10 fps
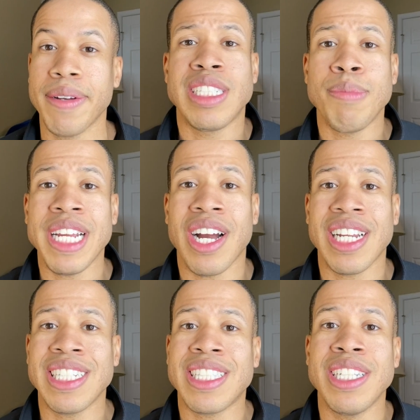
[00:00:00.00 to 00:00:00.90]
To be
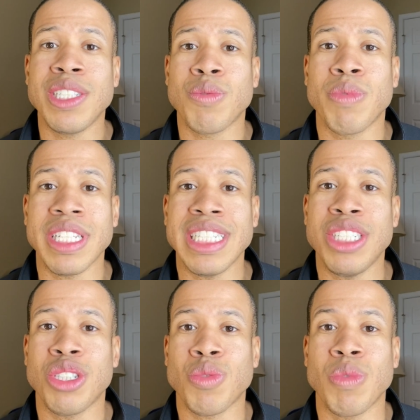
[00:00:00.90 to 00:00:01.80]
honest, this really
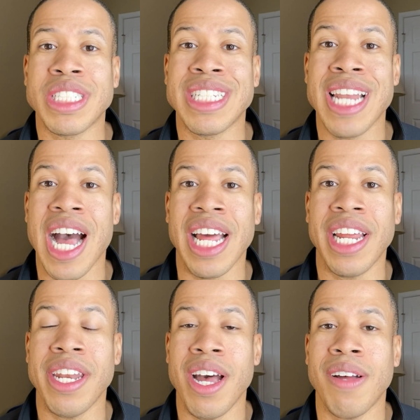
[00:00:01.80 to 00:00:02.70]
just was not
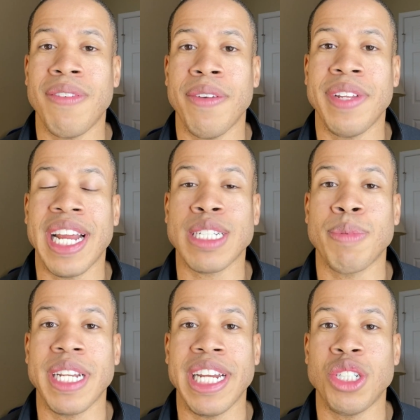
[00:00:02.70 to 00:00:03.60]
enough of an
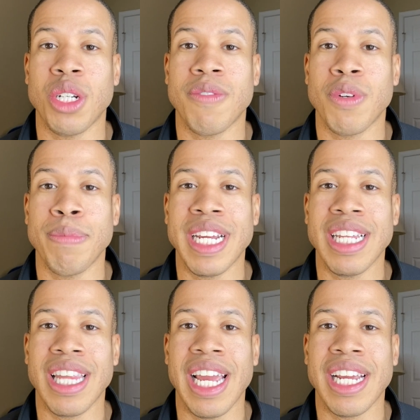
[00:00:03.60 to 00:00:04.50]
explanation for me.
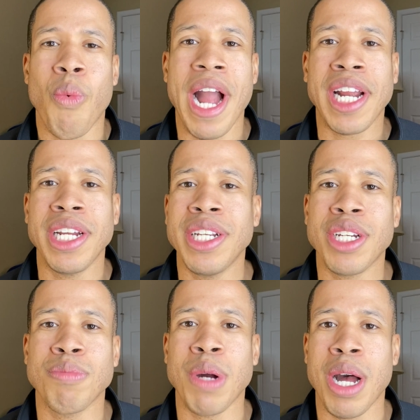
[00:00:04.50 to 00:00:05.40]
Like, why couldn't
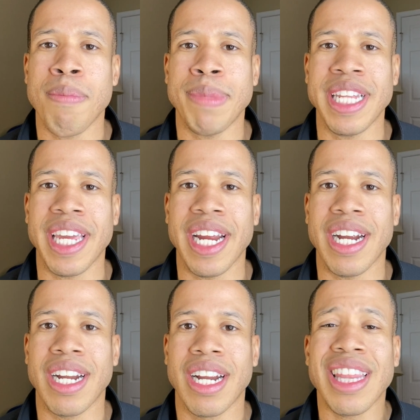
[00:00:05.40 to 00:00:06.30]
your mom be
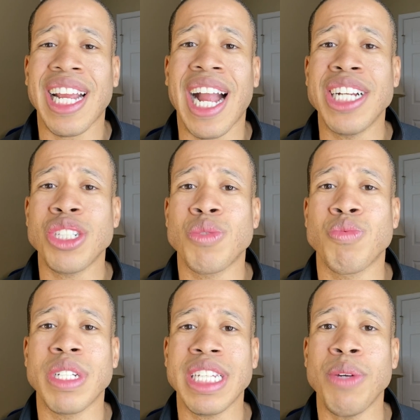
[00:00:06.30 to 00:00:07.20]
there? Like, I just
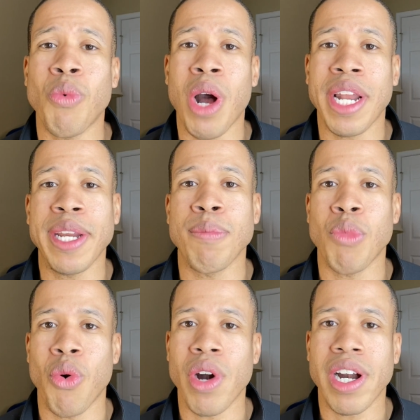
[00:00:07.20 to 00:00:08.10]
really wanted
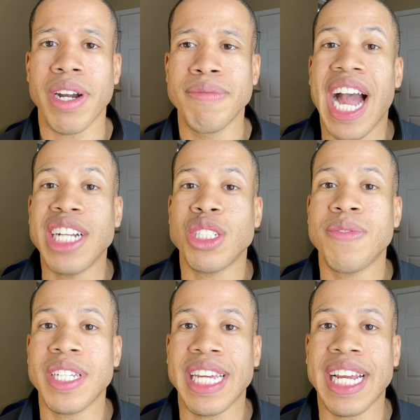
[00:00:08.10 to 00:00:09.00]
more. I just
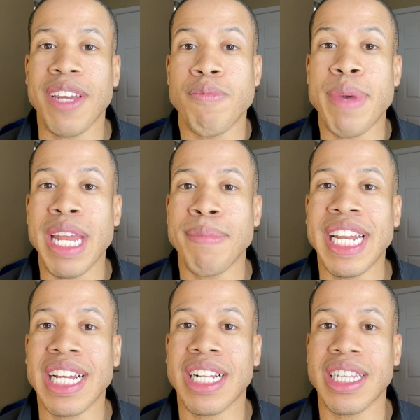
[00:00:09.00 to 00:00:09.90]
feel like if Ben made
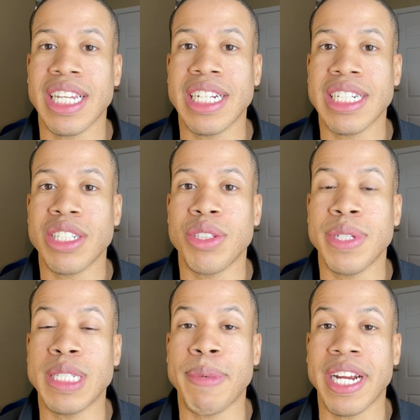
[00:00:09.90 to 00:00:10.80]
it clear to
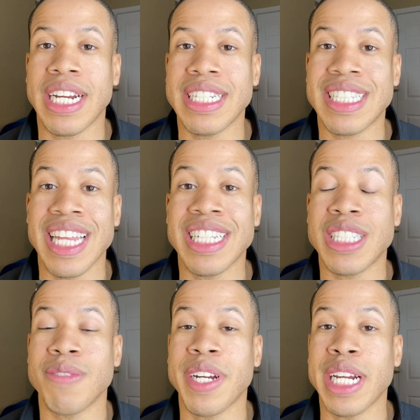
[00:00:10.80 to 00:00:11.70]
his parents that this
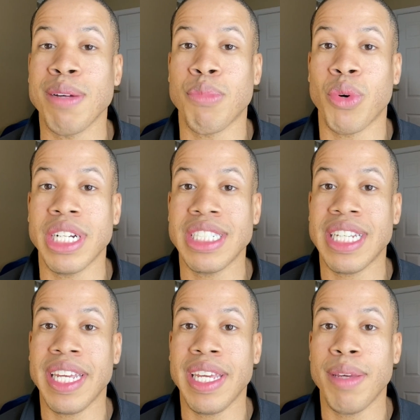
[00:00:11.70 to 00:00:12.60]
is very important to
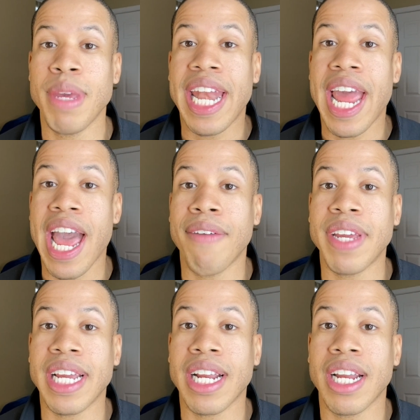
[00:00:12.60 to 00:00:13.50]
him and
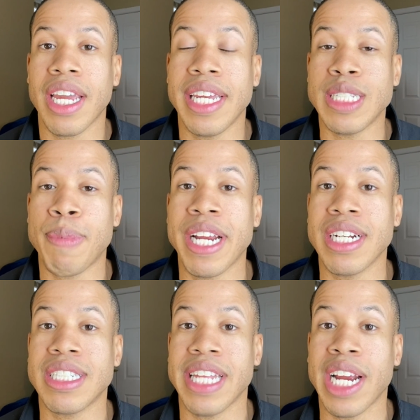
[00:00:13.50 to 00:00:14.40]
having his
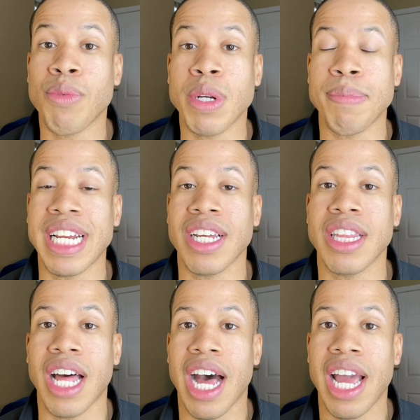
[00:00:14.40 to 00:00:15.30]
parents there would mean a
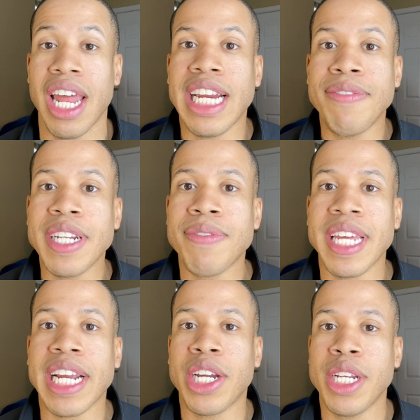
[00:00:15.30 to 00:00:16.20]
lot, even if they
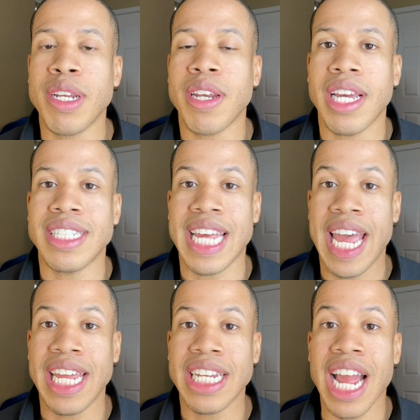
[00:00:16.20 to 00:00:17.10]
couldn't
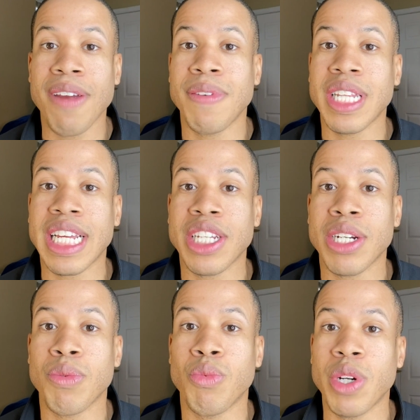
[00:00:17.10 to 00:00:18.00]
attend, I feel like there
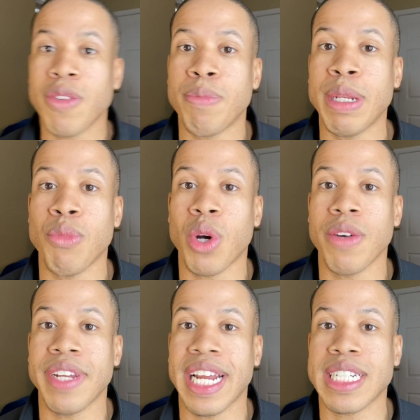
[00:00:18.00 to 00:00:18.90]
would have been more of
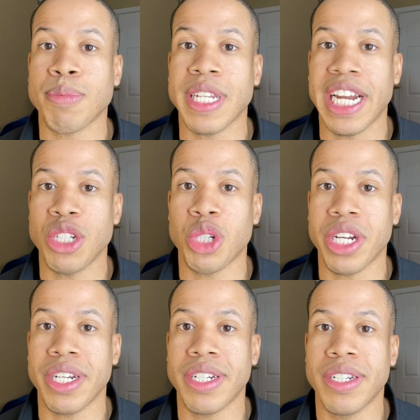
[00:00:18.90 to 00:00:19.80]
an
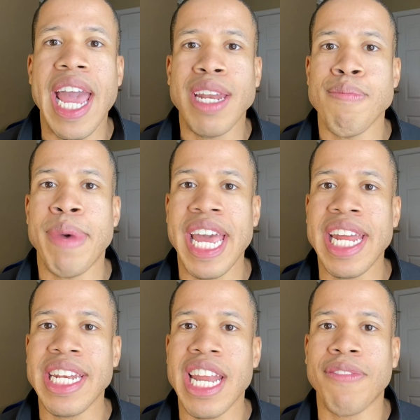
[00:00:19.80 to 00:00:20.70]
explanation. And
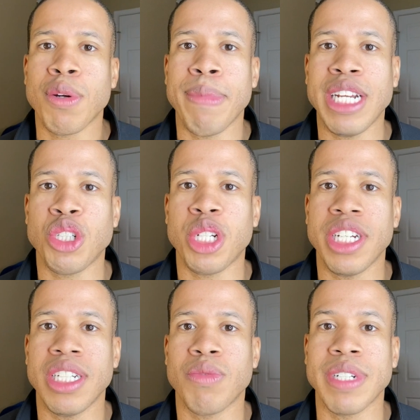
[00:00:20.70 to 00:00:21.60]
Ben never
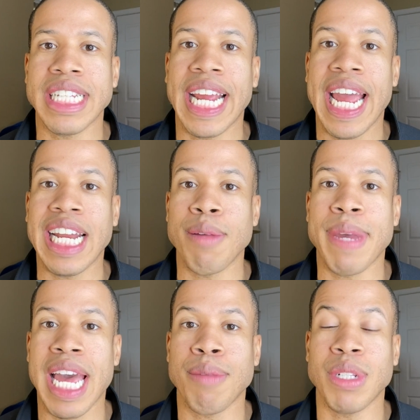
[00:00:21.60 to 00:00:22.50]
mentioned really any
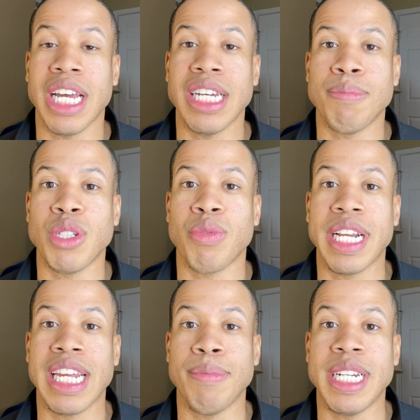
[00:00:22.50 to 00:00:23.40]
bad blood between
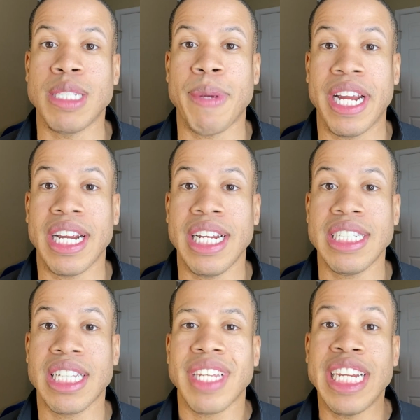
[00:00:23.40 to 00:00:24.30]
him and his
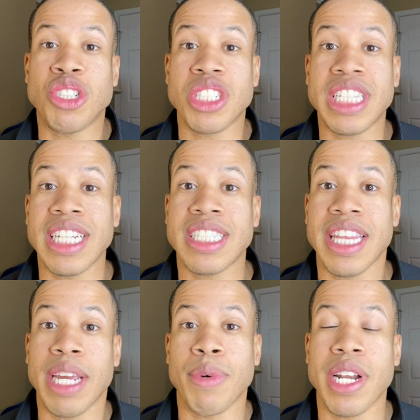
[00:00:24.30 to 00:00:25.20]
parents. He just says that
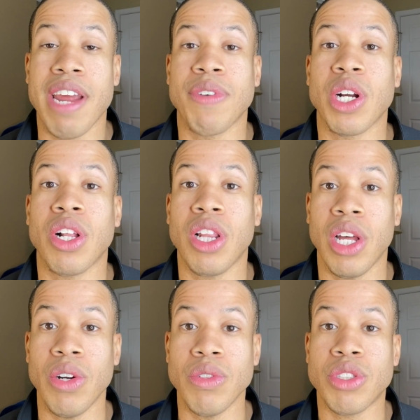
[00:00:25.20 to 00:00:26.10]
they were never
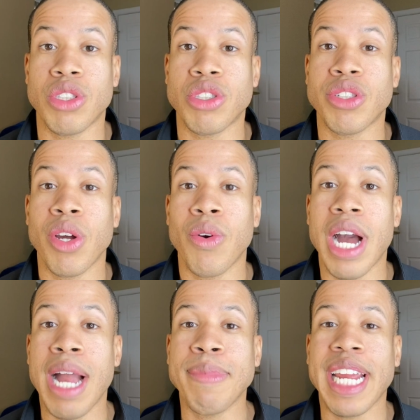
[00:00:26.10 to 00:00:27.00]
close. So
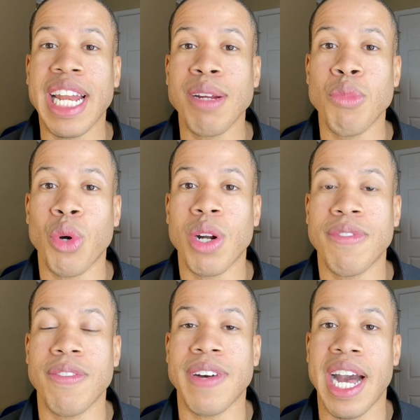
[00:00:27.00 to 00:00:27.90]
I'm getting more of
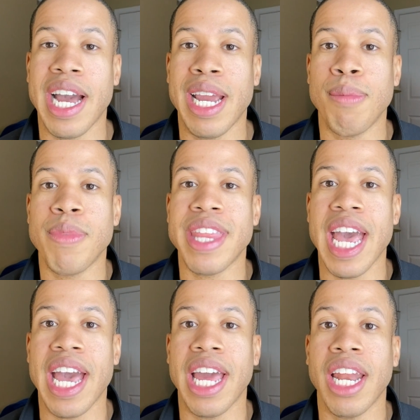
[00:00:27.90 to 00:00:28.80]
a vibe
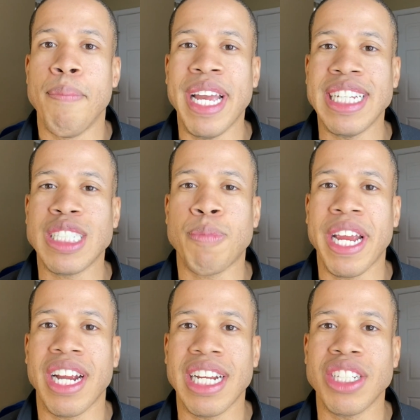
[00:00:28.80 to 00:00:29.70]
that Ben's
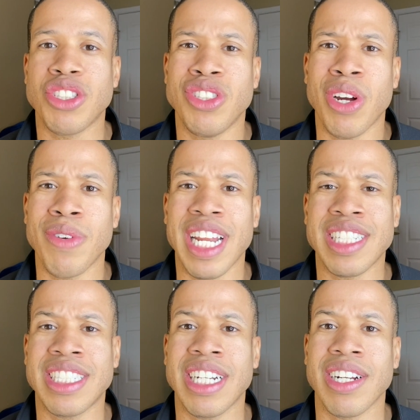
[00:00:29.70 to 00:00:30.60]
parents don't
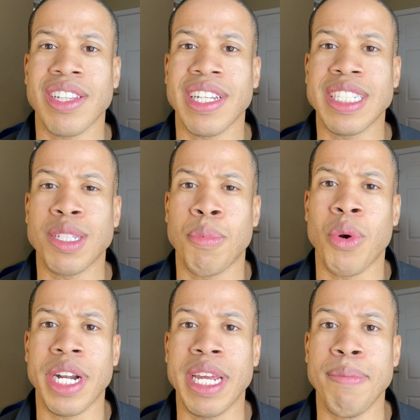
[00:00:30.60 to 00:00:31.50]
necessarily
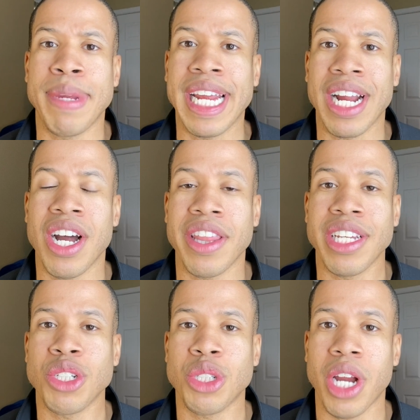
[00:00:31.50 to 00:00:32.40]
support him being on
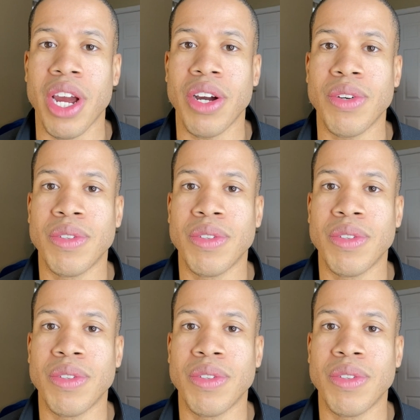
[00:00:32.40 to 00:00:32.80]
this show.